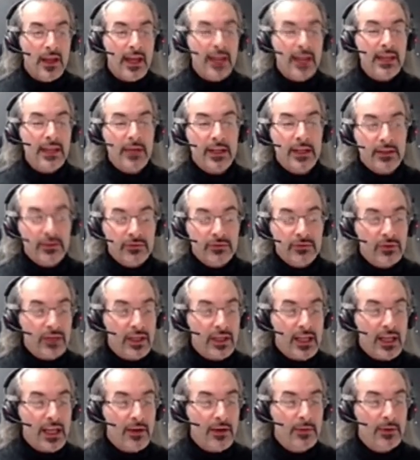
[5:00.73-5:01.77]
Anyway,
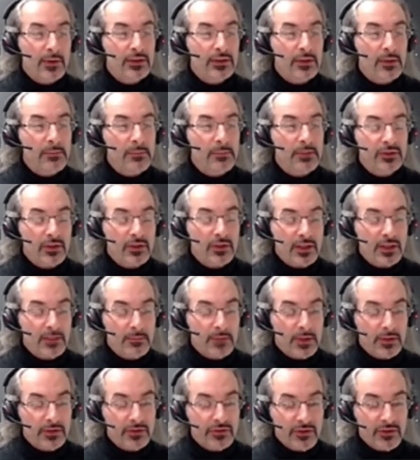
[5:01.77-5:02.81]
today I will not be talking
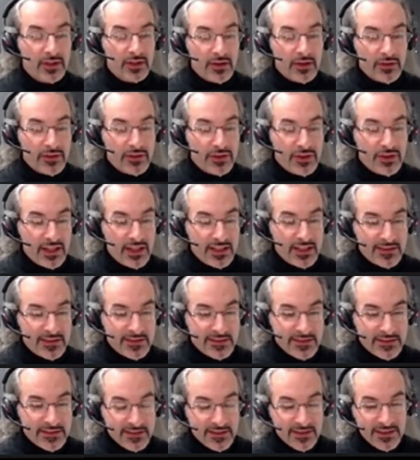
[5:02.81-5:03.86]
about these,